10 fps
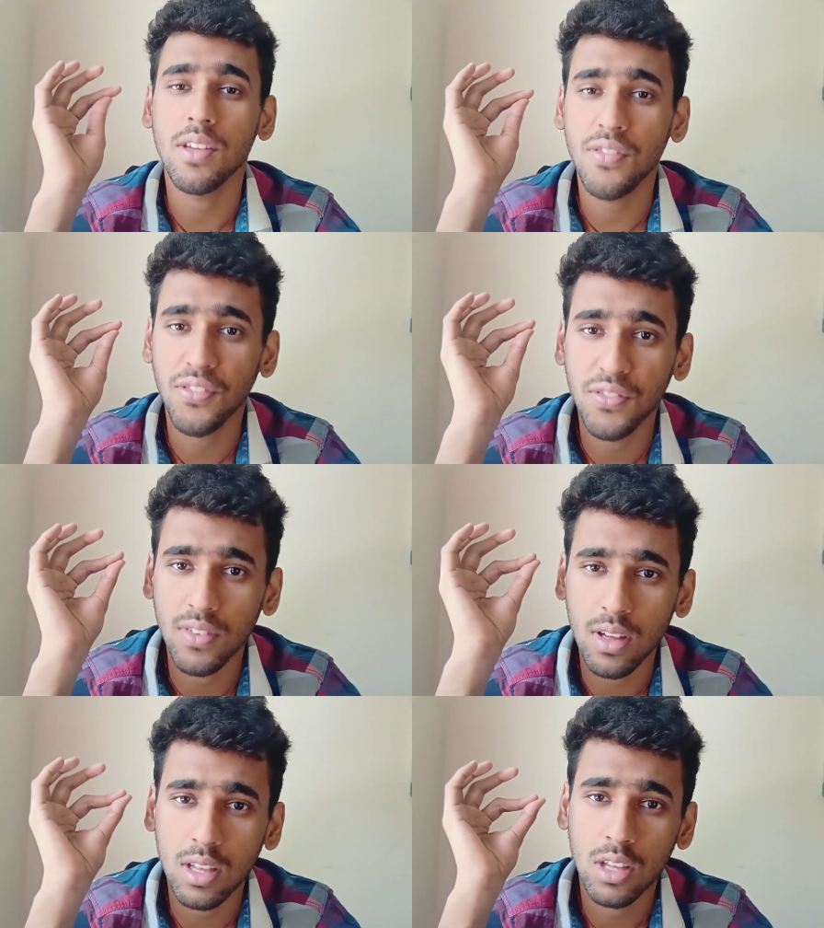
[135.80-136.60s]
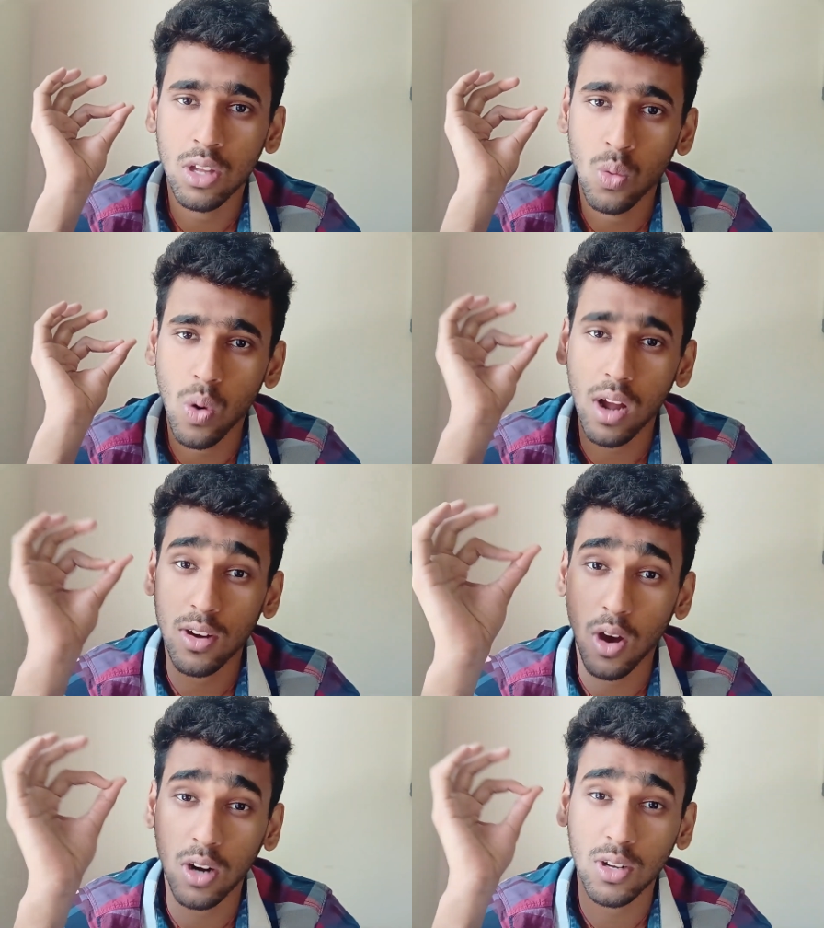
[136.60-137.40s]
if you are
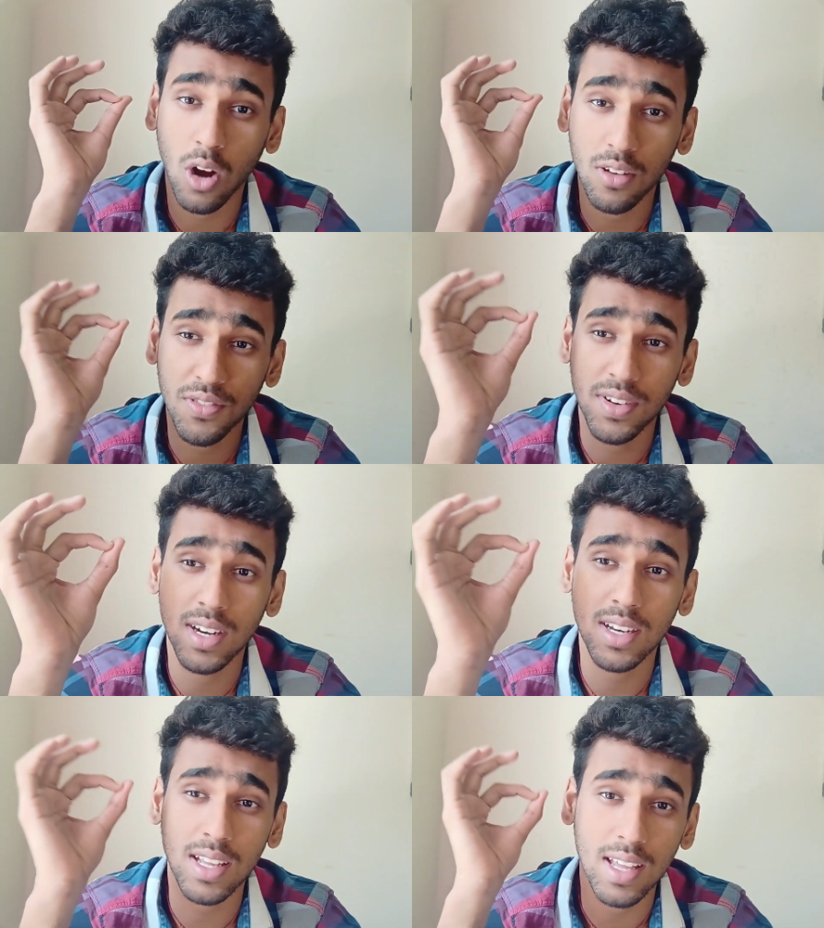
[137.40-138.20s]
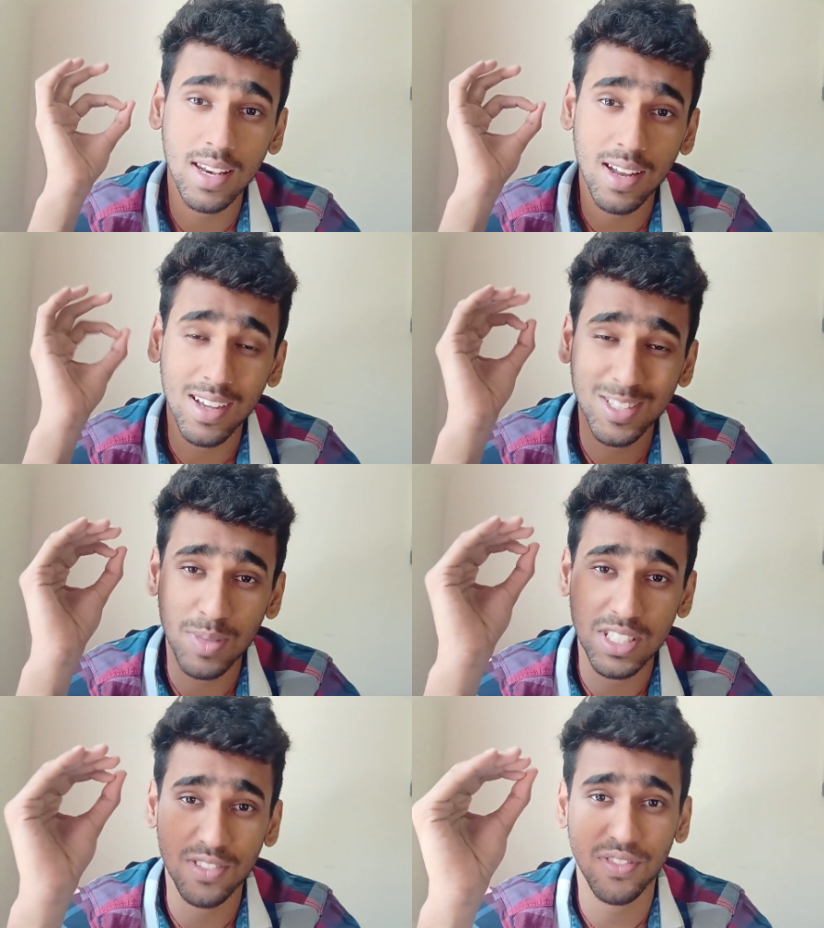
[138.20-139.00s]
not confident in a
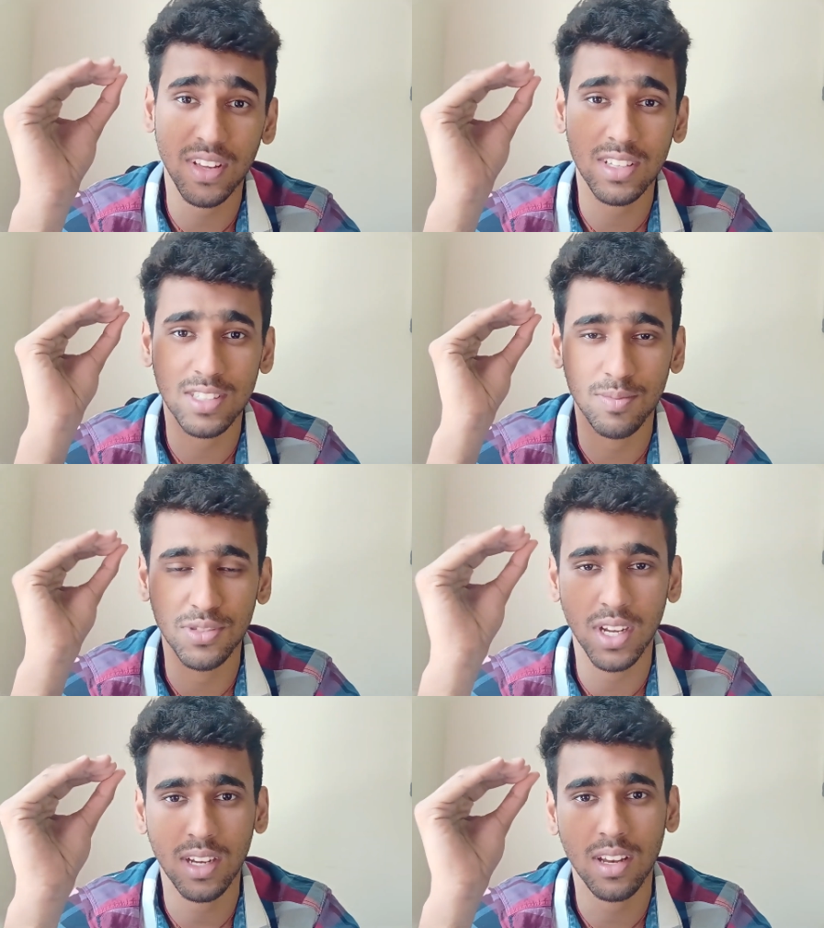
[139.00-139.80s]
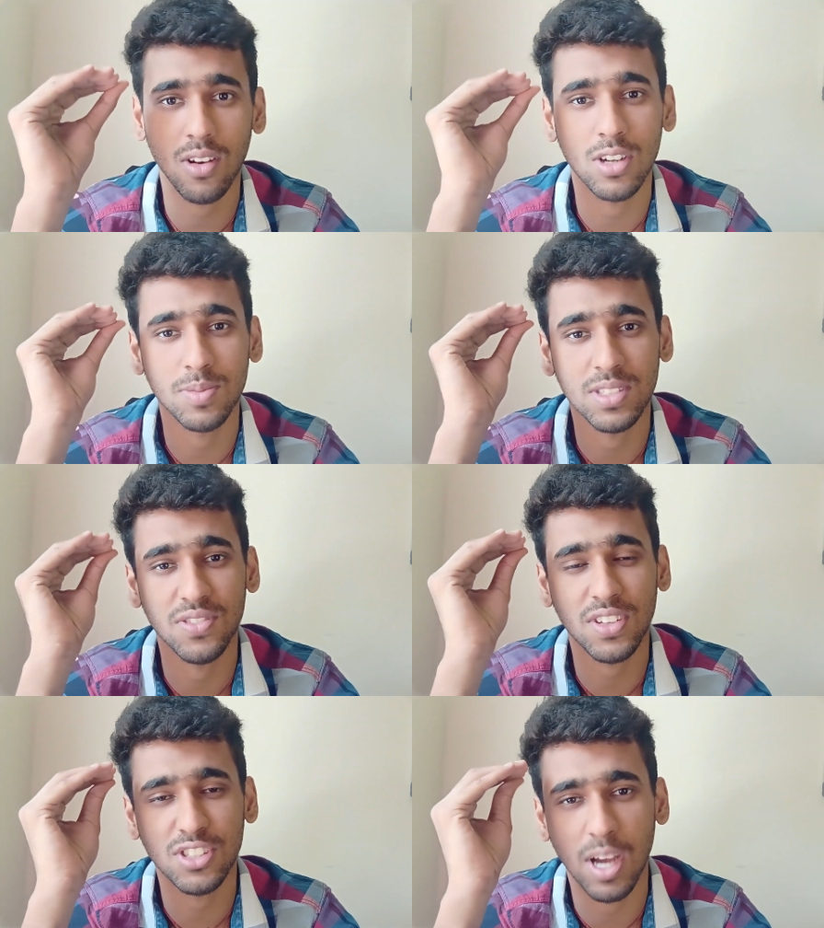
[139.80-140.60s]
specific subject or
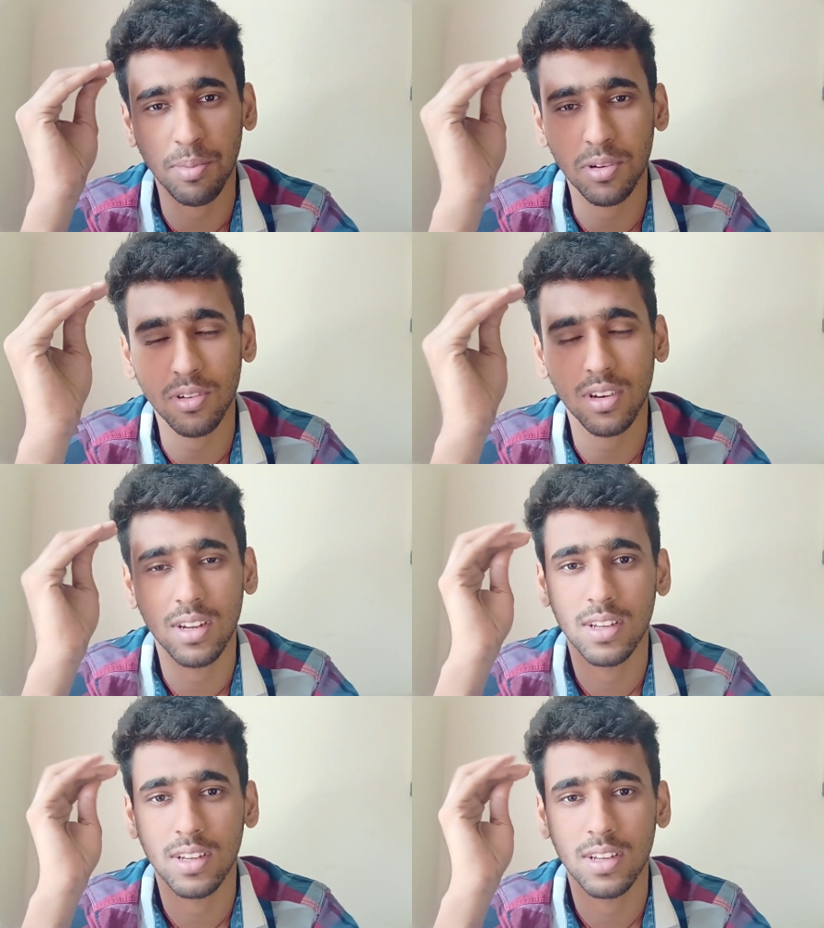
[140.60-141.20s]
specific chapter.